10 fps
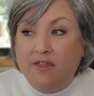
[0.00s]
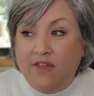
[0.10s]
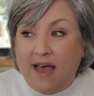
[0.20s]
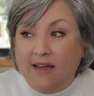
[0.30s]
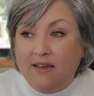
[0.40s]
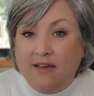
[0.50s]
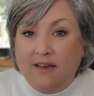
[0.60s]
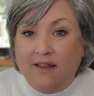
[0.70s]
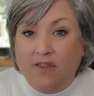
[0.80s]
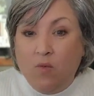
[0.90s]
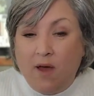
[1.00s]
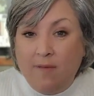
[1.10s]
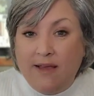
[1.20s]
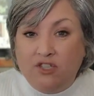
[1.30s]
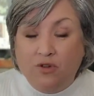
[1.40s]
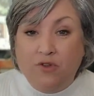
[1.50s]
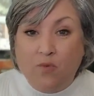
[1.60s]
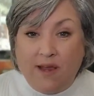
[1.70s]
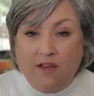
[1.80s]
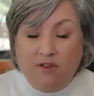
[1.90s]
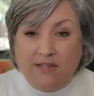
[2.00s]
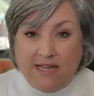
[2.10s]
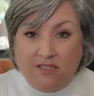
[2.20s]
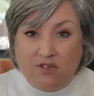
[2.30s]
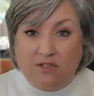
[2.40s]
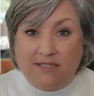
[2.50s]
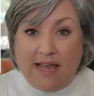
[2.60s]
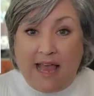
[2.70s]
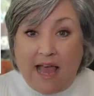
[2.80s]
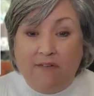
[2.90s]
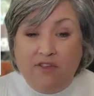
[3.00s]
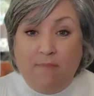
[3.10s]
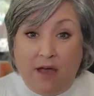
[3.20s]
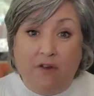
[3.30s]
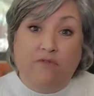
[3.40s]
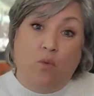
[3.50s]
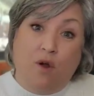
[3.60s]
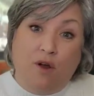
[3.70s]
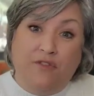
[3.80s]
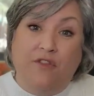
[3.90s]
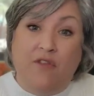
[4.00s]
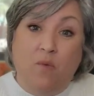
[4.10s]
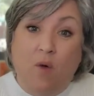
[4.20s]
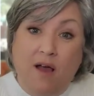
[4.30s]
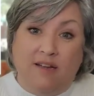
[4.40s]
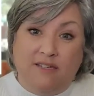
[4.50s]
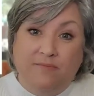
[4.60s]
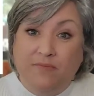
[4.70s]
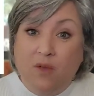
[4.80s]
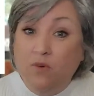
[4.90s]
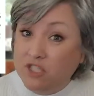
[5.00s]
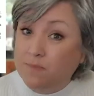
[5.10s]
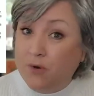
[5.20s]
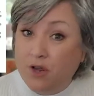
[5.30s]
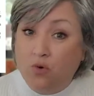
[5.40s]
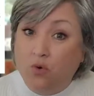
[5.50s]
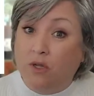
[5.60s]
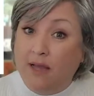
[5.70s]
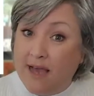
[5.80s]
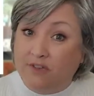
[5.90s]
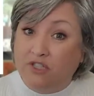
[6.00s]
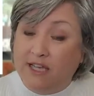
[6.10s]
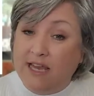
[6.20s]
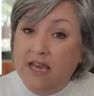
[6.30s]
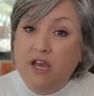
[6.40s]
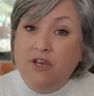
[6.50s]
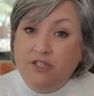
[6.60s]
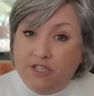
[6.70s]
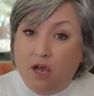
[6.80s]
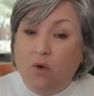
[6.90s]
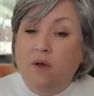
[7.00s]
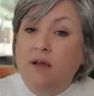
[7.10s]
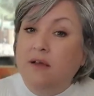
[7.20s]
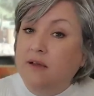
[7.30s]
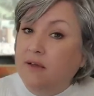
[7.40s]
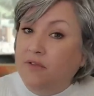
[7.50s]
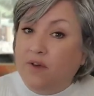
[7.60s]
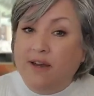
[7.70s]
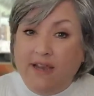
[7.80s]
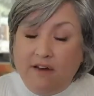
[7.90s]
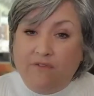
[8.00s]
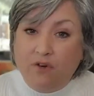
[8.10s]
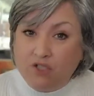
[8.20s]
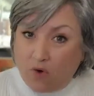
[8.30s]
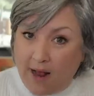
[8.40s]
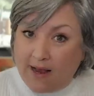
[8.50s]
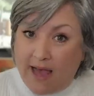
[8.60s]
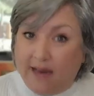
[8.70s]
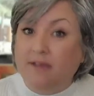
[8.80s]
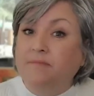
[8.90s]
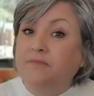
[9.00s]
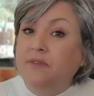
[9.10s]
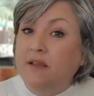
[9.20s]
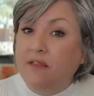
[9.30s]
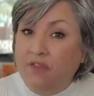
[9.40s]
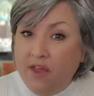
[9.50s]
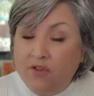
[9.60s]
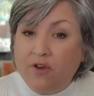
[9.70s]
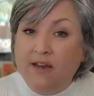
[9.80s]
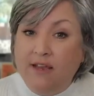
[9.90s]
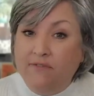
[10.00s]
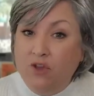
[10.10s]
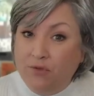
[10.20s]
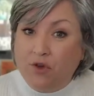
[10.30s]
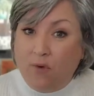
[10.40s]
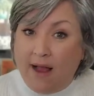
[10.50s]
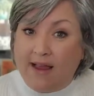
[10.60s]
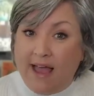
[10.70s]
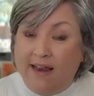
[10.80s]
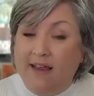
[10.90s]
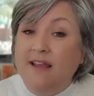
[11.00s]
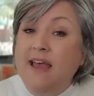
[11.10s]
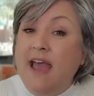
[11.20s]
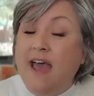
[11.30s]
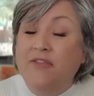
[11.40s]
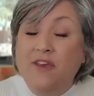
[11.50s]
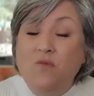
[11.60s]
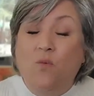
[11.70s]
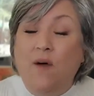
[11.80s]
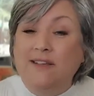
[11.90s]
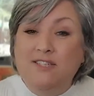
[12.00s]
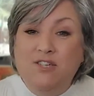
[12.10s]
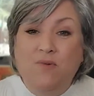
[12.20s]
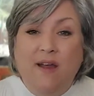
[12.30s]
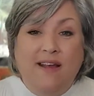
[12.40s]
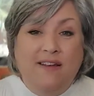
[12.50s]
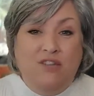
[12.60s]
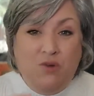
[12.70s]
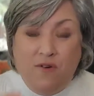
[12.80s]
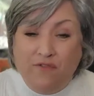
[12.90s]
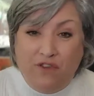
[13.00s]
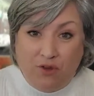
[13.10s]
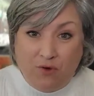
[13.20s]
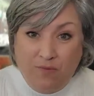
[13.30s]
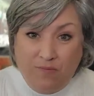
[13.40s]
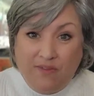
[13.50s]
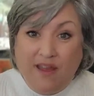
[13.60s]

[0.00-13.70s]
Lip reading: that they want to make sure their regular testers have the amount of work that they want, which is pretty cool, actually. So they're going to get a first crack at it. Then they're going to give you the crack at it. And then once you do a few,